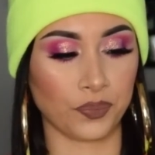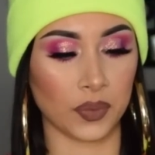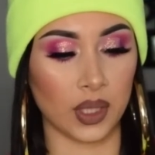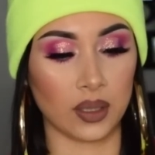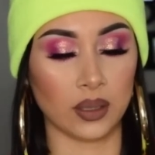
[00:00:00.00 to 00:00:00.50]

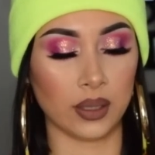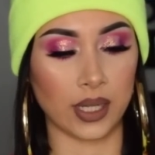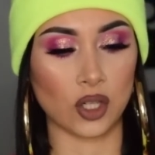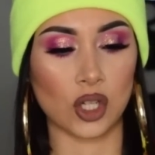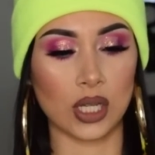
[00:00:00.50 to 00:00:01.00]
the
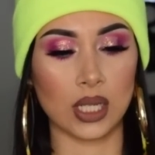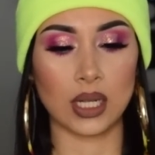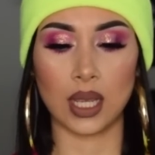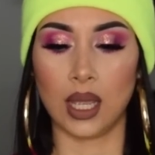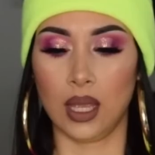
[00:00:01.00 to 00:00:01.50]

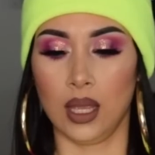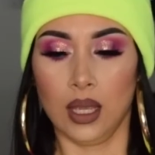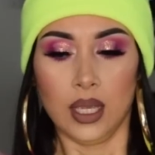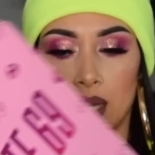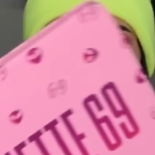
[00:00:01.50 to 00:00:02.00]
collection.
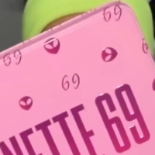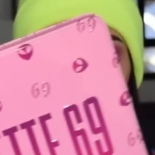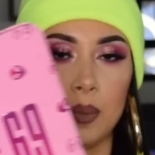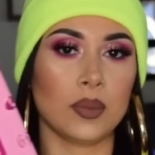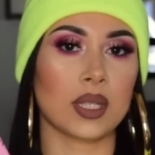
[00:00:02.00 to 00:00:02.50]
It
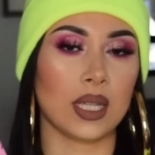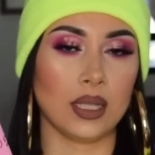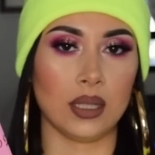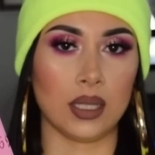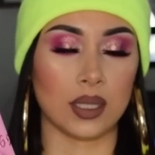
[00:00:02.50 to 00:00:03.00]
comes
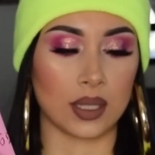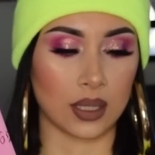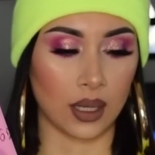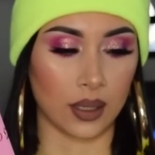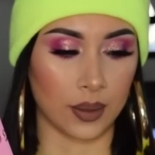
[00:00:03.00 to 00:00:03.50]
in this,
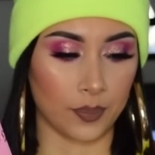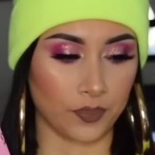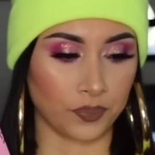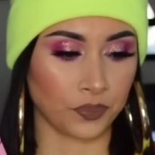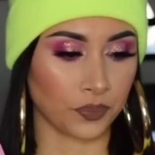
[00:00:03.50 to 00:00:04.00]

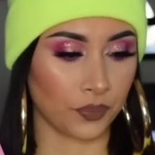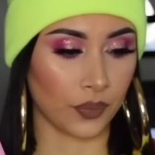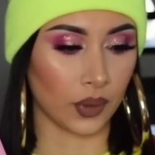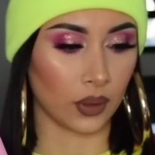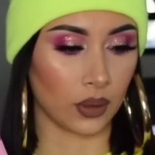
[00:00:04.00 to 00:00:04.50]

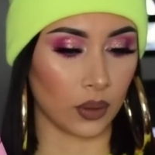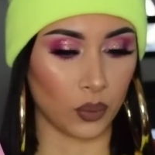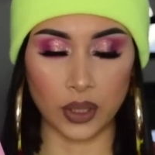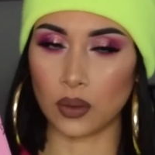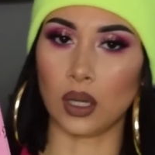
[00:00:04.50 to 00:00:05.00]
what
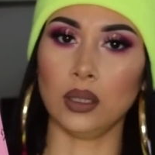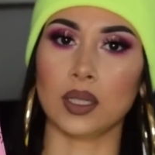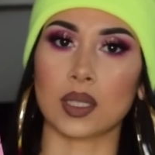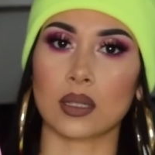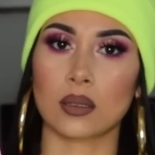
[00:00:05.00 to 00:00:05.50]
do you call
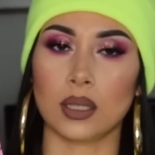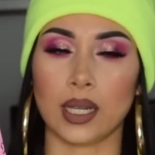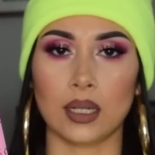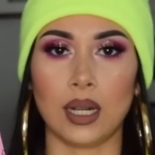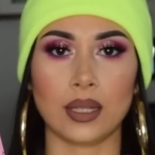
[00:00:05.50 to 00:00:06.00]
this?
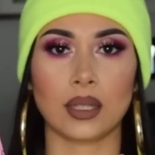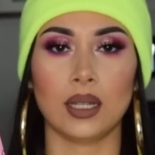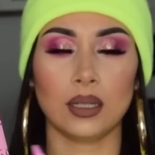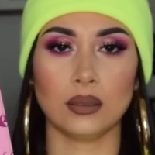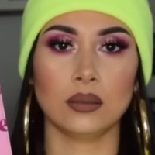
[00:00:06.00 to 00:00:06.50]
Like a
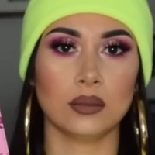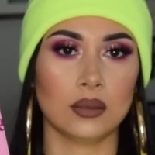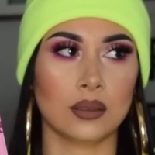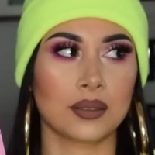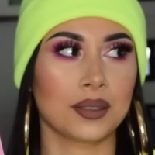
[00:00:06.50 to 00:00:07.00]
lata
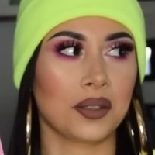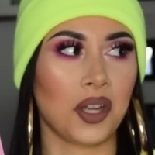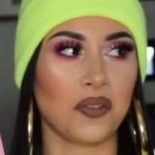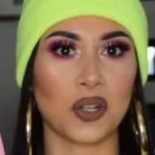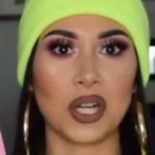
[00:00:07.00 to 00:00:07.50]

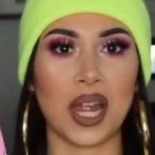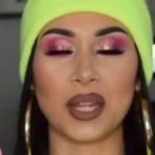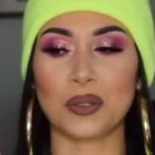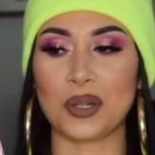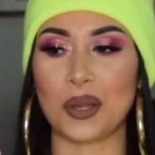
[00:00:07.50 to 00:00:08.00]
cover?
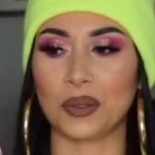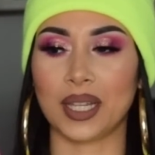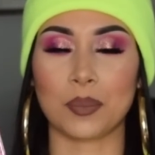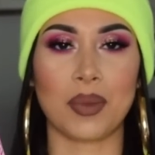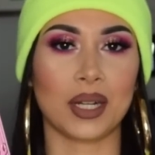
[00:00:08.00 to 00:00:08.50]
I don't know,
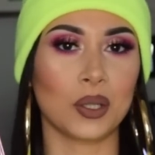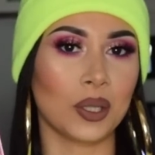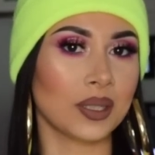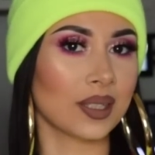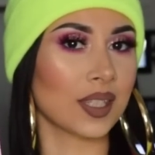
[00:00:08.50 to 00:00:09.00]
like a
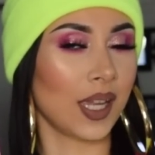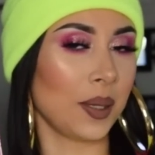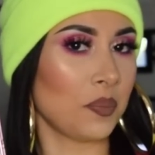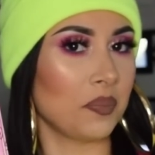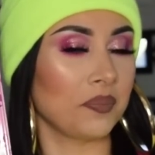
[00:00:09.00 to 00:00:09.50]
metal
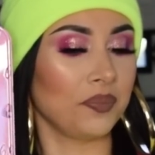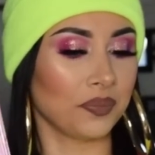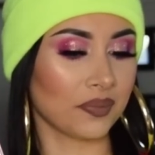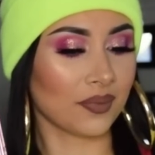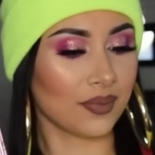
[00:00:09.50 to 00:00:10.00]
type
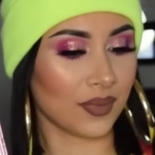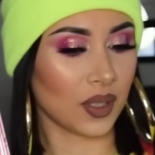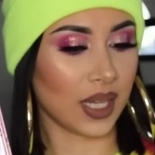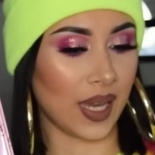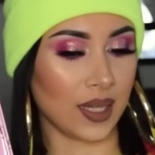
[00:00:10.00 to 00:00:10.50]

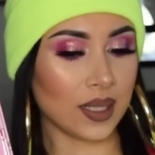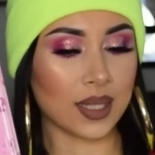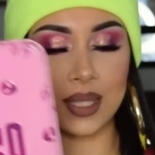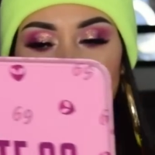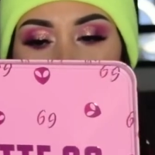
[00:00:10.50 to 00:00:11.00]

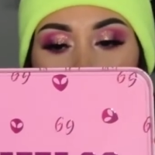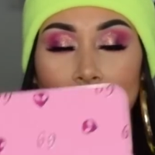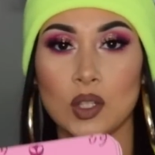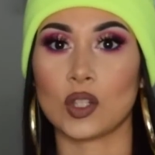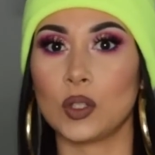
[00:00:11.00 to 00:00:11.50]
case.
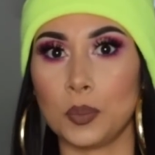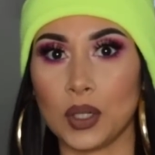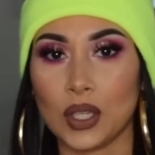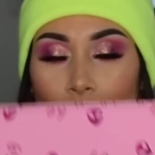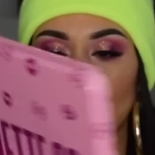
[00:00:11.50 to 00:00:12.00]
It's
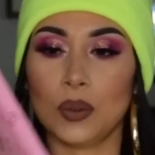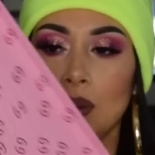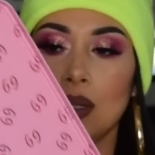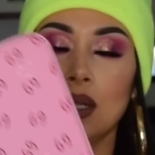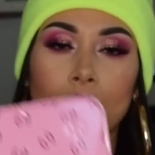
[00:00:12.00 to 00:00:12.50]
super
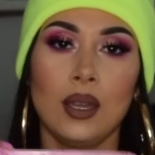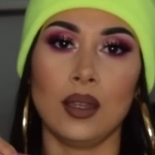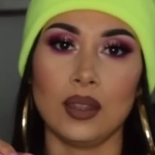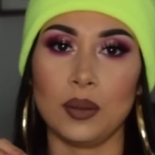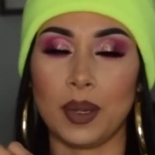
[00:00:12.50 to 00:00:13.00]
cute.
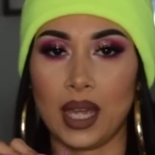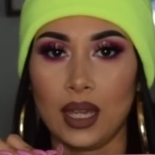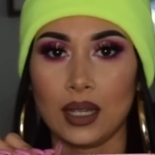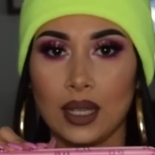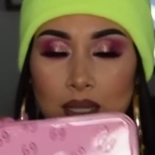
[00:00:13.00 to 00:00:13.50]
The
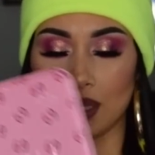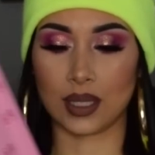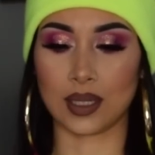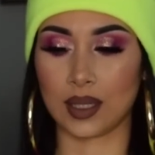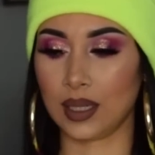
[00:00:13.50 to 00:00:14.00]
back has
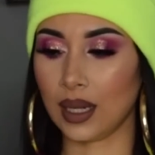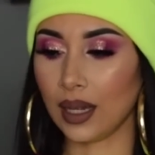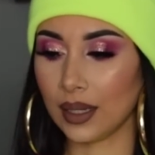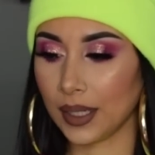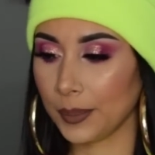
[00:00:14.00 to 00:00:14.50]

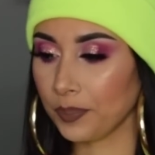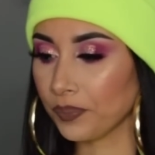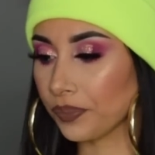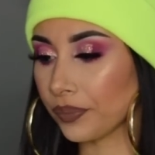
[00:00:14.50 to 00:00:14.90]
69,